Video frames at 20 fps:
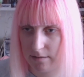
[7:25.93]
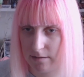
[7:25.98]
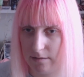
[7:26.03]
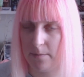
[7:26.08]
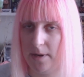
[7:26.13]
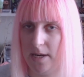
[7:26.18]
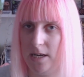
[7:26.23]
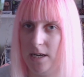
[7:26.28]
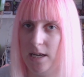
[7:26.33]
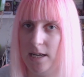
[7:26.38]
I
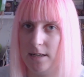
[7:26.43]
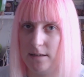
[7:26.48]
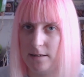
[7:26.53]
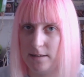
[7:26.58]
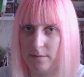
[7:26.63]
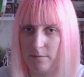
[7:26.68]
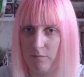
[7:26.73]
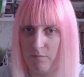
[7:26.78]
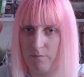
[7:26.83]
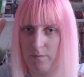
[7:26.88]
mean,
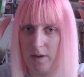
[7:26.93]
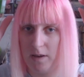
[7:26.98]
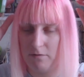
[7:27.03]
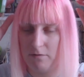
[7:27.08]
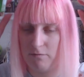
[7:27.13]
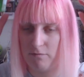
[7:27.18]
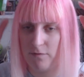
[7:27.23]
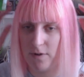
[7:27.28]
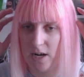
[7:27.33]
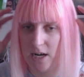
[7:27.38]
it's
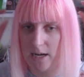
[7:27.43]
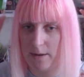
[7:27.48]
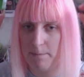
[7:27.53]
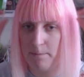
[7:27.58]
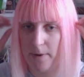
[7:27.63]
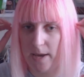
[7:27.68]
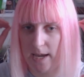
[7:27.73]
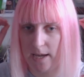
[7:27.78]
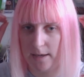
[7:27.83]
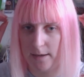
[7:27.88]
really
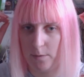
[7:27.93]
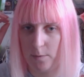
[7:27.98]
big